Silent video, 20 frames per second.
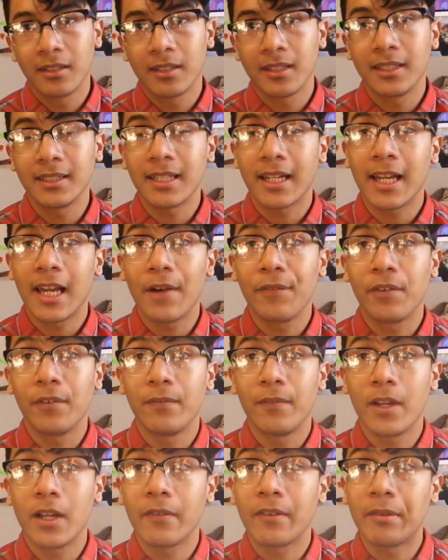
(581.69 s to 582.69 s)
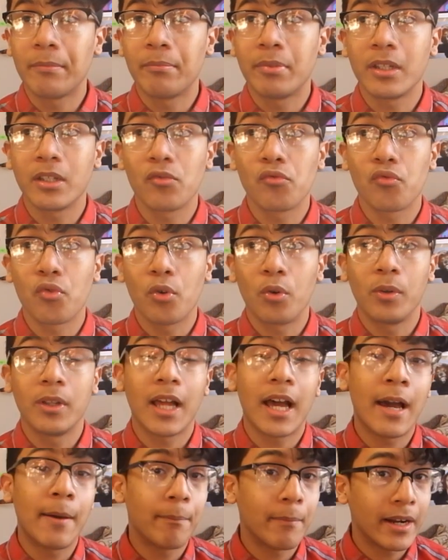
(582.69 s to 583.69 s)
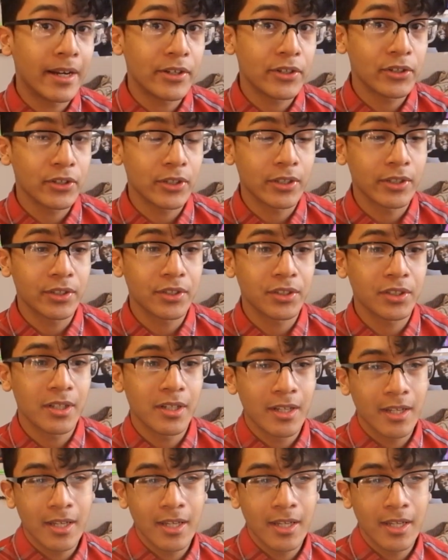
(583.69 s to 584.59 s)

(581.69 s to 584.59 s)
because I have a very big role at my church.